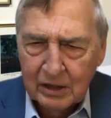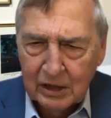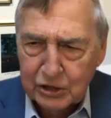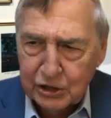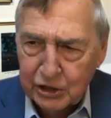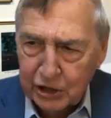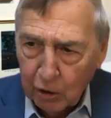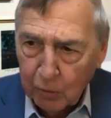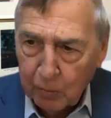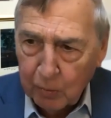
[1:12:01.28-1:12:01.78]
the
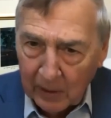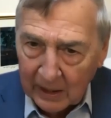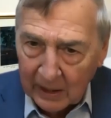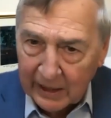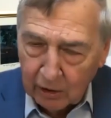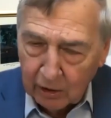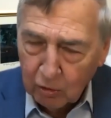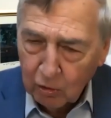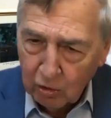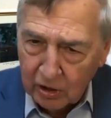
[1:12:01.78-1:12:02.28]

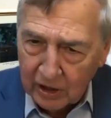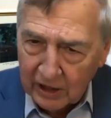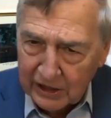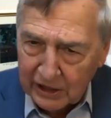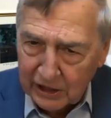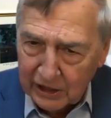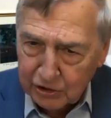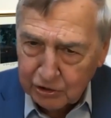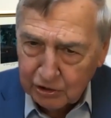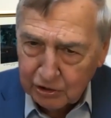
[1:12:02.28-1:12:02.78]
geopolitical
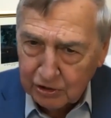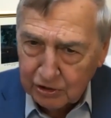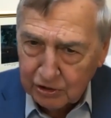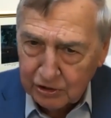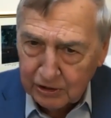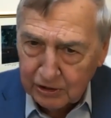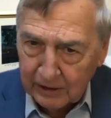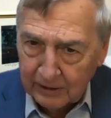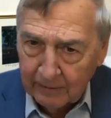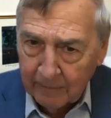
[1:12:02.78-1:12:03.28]

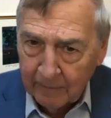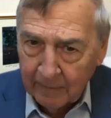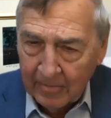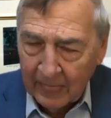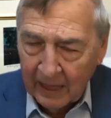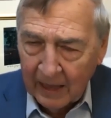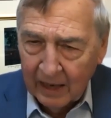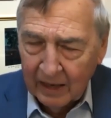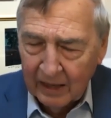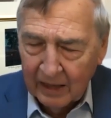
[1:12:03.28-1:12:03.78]
conditions
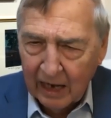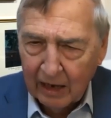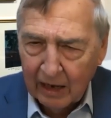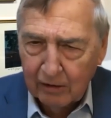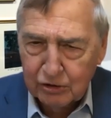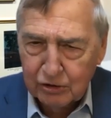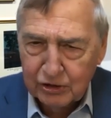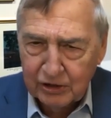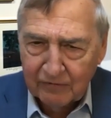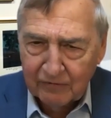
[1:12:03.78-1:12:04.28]
that are
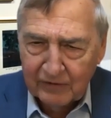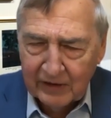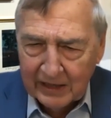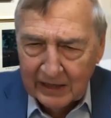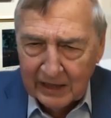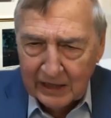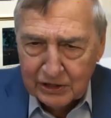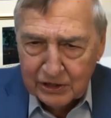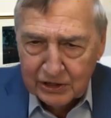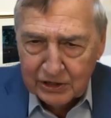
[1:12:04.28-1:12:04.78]
shifting
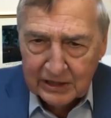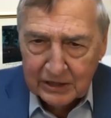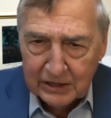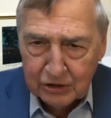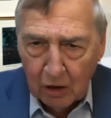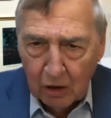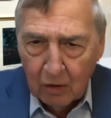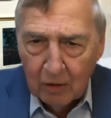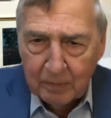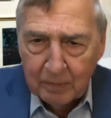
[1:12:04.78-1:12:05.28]
this
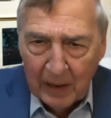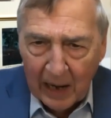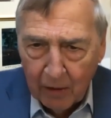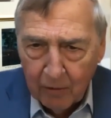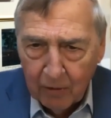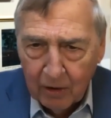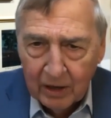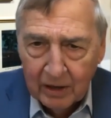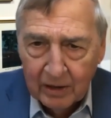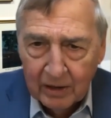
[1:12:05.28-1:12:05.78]
seesaw of
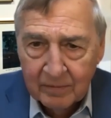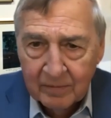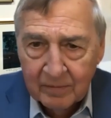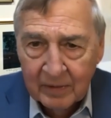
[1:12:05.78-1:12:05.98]
power.